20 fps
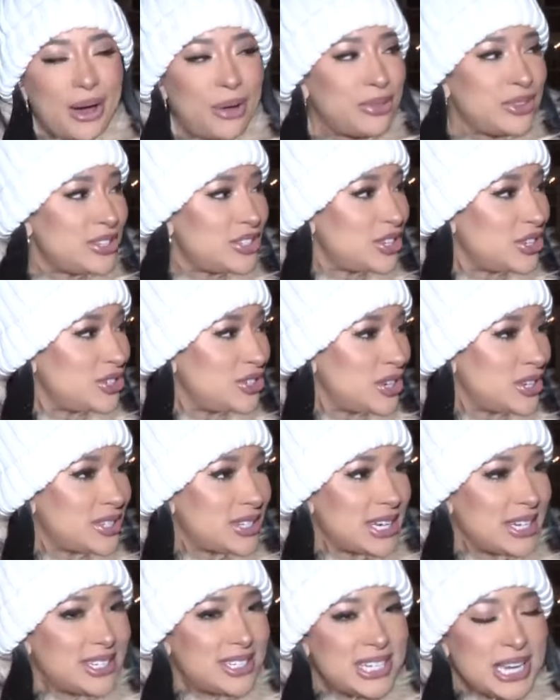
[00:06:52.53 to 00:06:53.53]
This is just
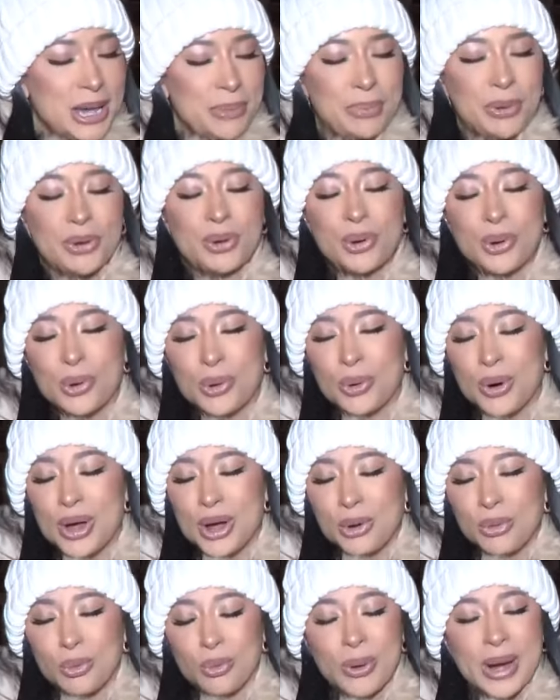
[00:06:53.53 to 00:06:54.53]
a typical,
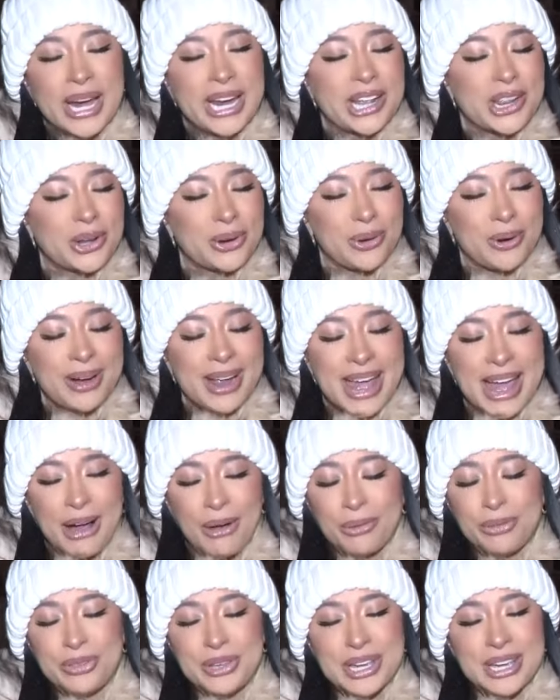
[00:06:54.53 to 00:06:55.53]
regular,
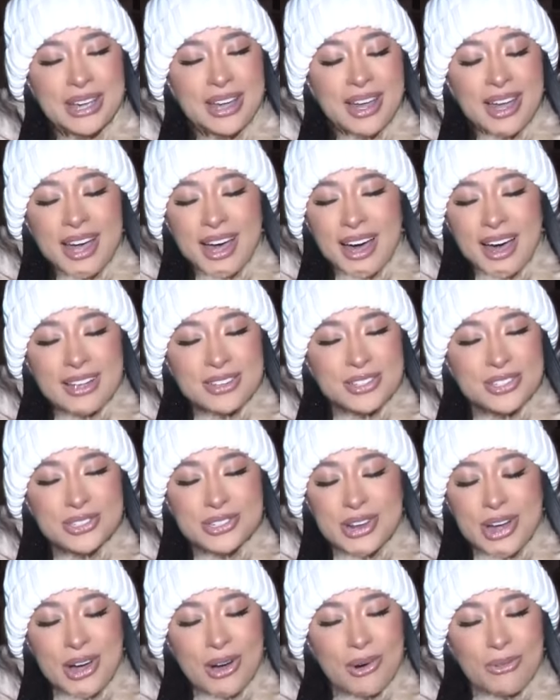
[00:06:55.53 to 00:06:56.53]
healthy
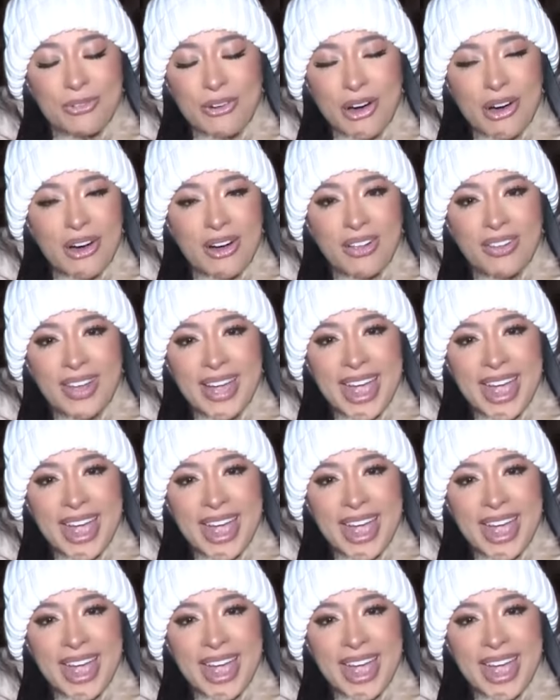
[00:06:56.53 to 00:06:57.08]
snowfall.